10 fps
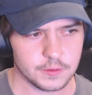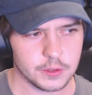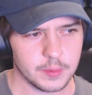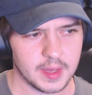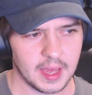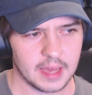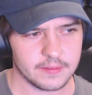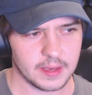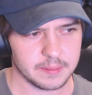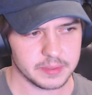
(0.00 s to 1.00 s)
Who do we
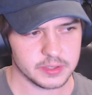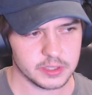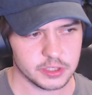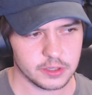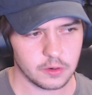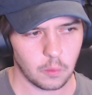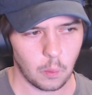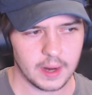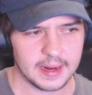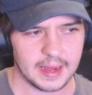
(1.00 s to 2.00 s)
have at position
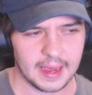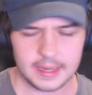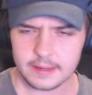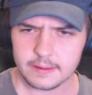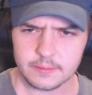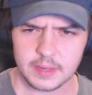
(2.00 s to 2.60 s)
1A?